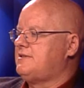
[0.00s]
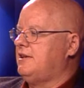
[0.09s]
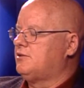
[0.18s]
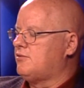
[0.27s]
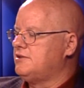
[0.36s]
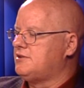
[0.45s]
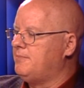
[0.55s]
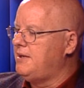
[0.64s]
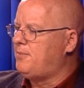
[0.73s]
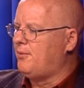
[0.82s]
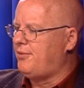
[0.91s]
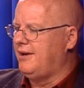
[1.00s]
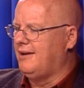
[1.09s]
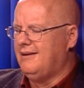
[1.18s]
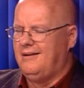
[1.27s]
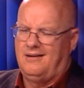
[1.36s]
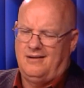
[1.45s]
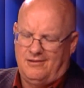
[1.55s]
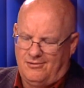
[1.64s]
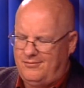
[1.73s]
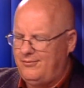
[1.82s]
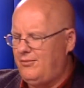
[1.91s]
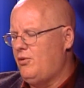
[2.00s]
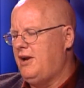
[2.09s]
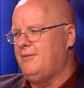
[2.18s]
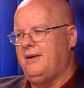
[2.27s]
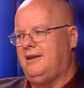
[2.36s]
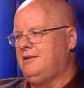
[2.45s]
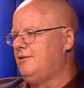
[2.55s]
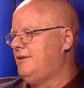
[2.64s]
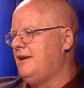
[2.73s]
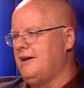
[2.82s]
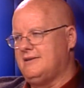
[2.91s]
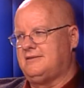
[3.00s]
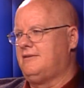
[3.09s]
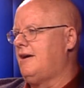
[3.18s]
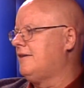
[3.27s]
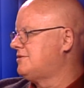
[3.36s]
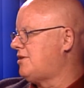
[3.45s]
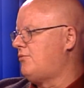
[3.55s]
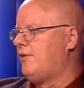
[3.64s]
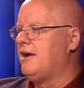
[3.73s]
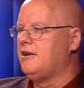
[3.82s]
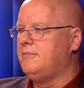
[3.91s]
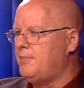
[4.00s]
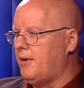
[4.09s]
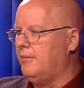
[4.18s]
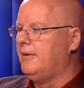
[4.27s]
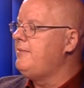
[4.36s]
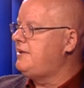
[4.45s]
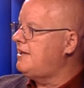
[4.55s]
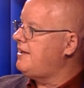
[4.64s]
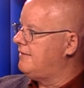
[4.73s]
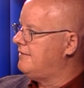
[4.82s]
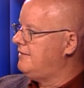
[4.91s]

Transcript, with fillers: things, Kristen, people think, oh, wait a minute, you're nuts. They're not going to start rounding people up. Let me tell you,